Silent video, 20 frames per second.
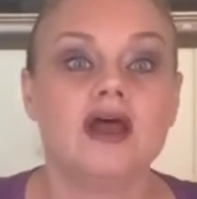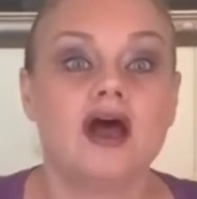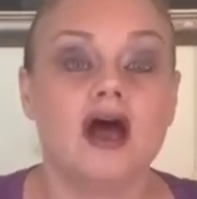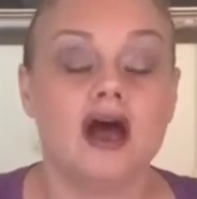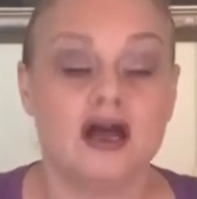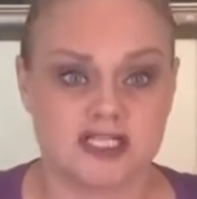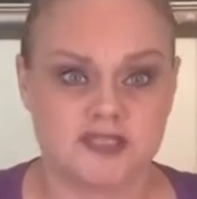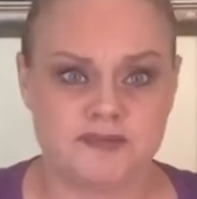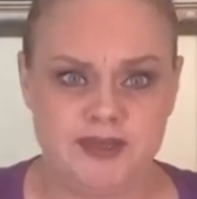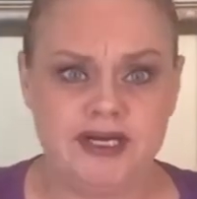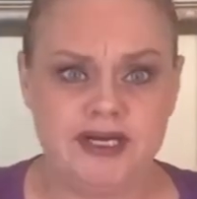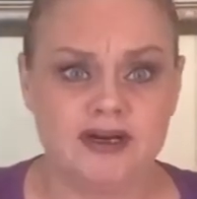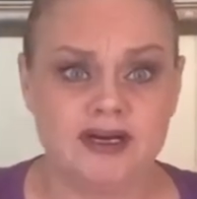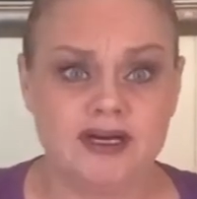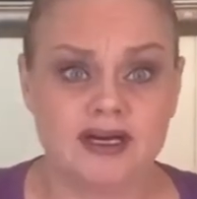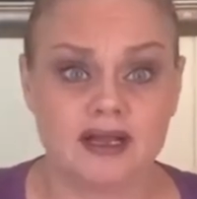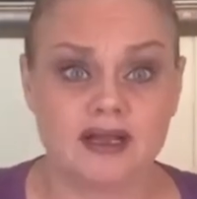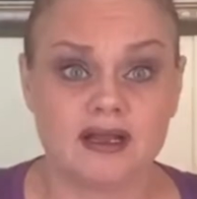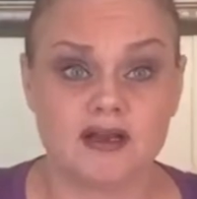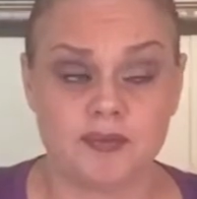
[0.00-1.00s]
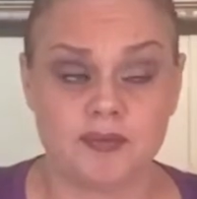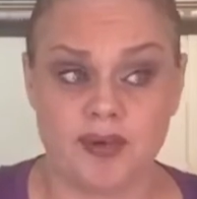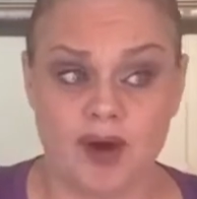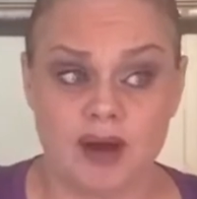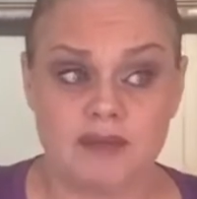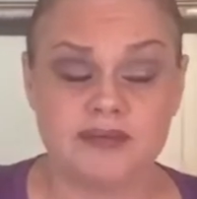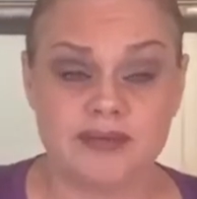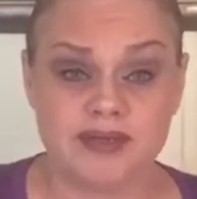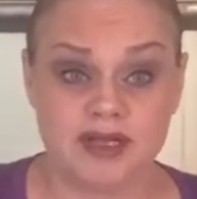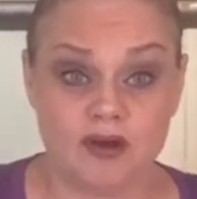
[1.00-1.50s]
A spirit could
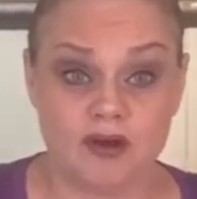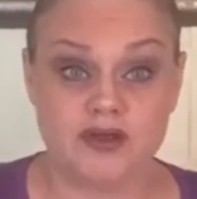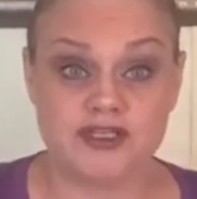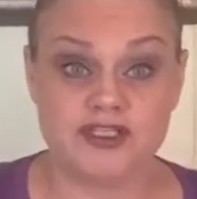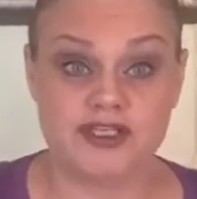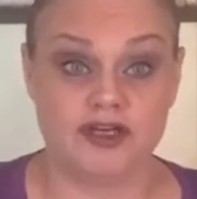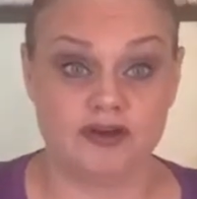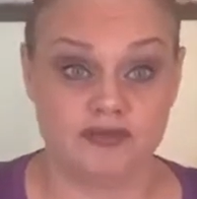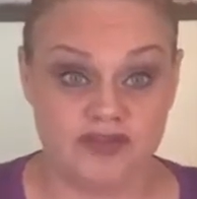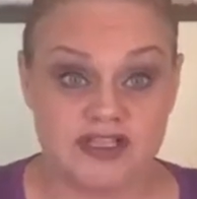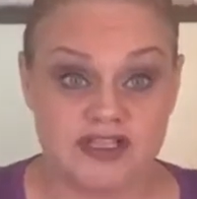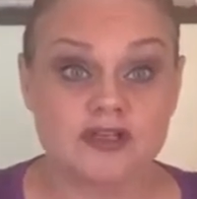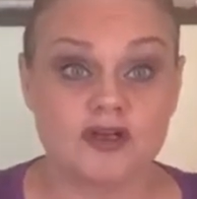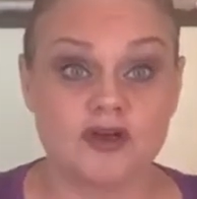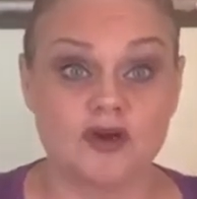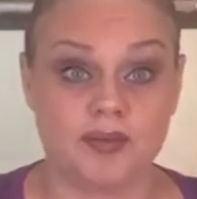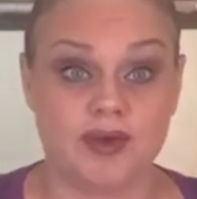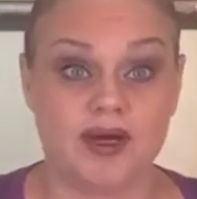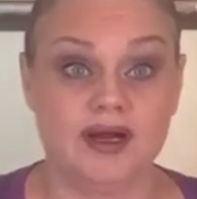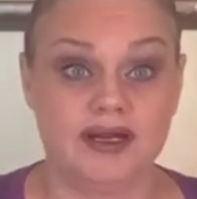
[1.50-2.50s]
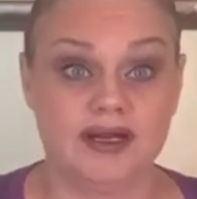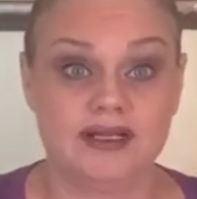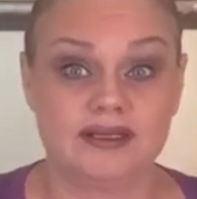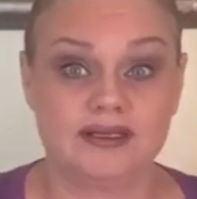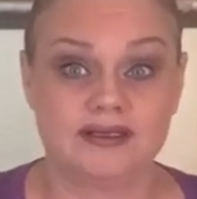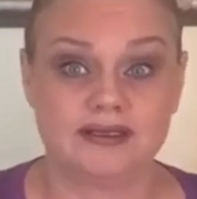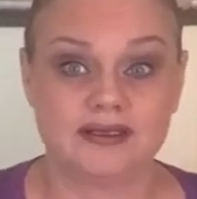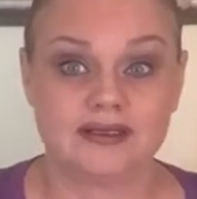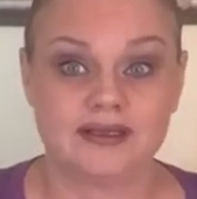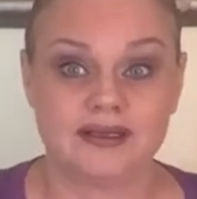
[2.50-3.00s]
probably go into your physical body,
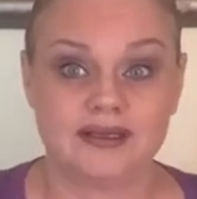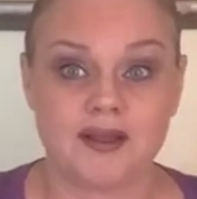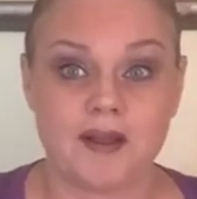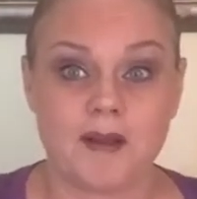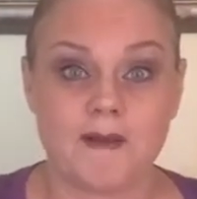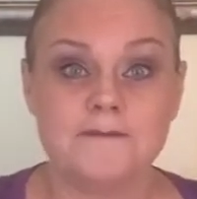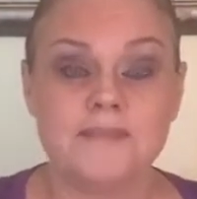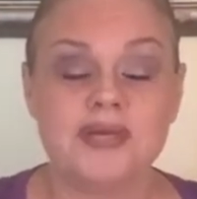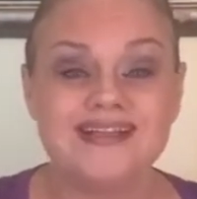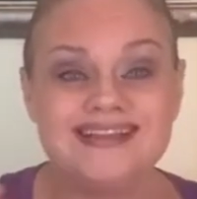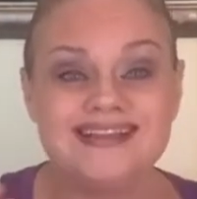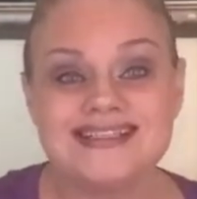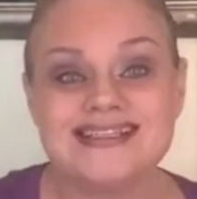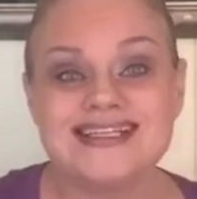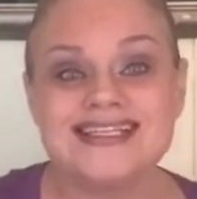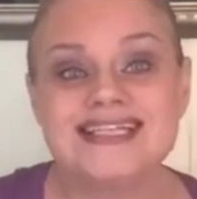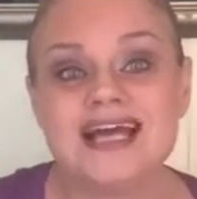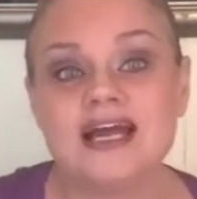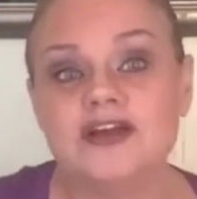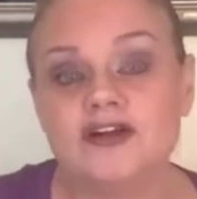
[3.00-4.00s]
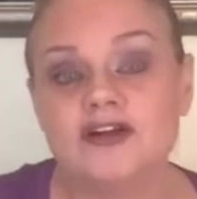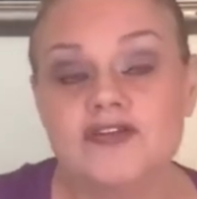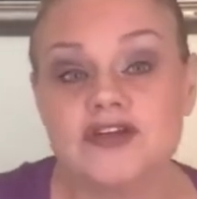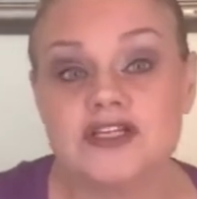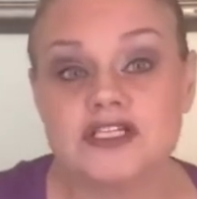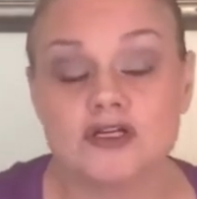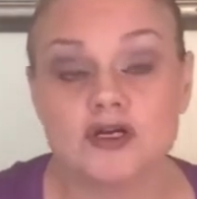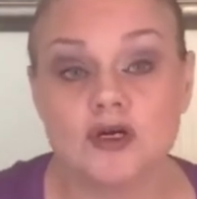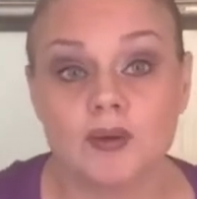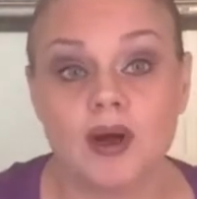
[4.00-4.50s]
but this is not your
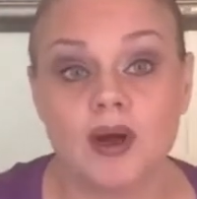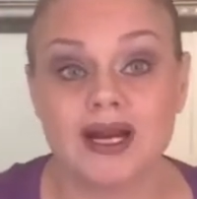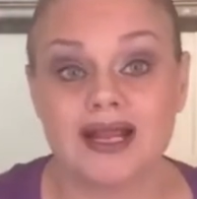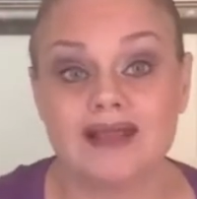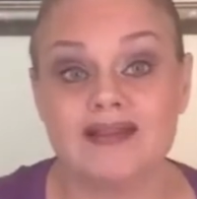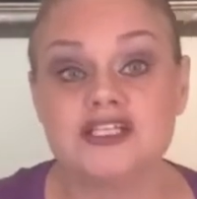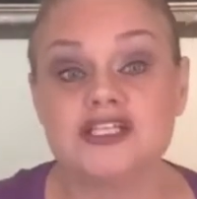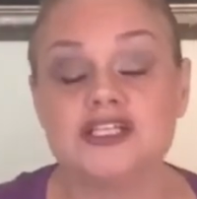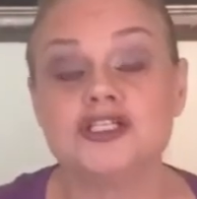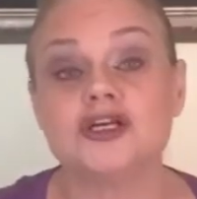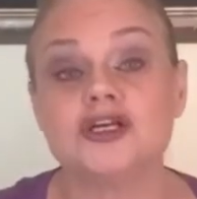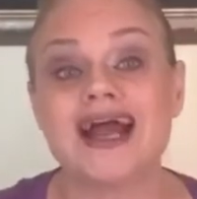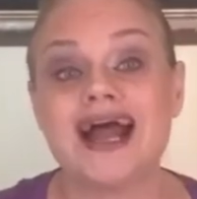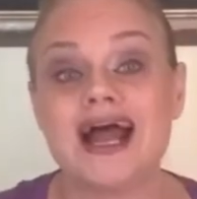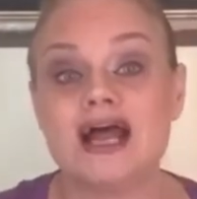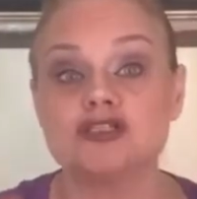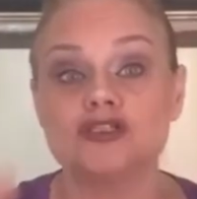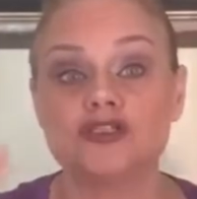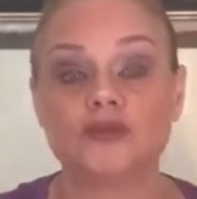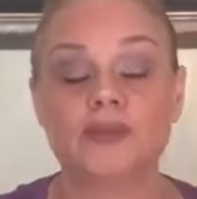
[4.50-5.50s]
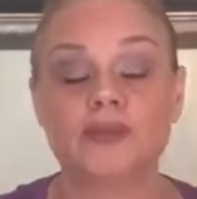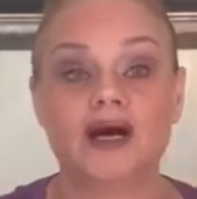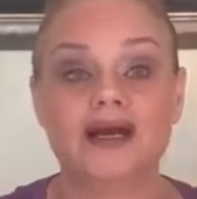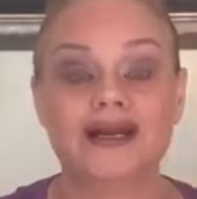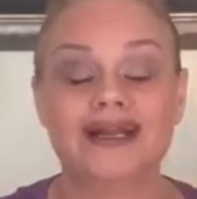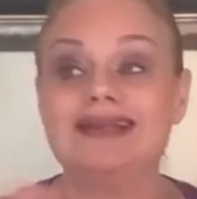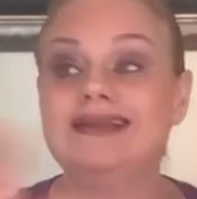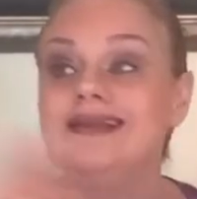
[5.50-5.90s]
physical body. This is your astral body.